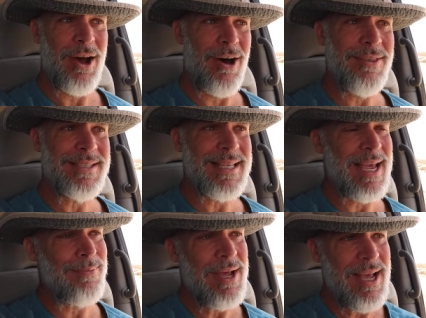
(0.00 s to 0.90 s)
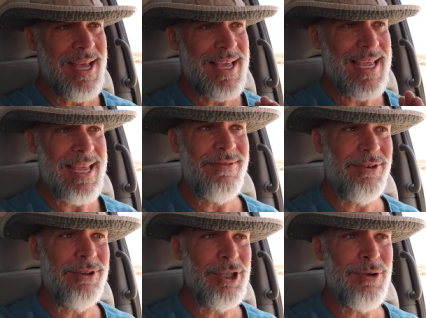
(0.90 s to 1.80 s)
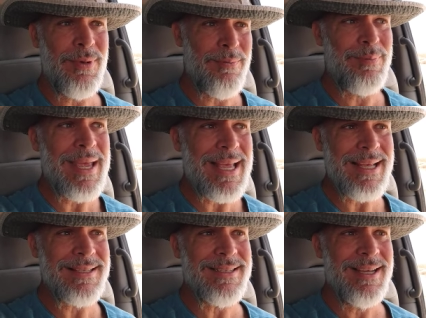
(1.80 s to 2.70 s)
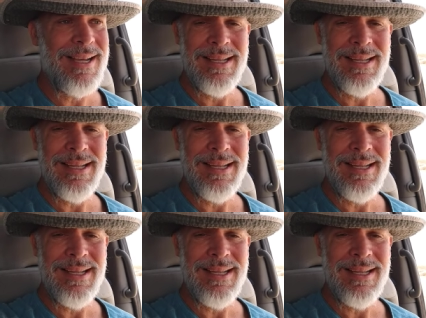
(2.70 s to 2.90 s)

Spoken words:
All the same evil human beings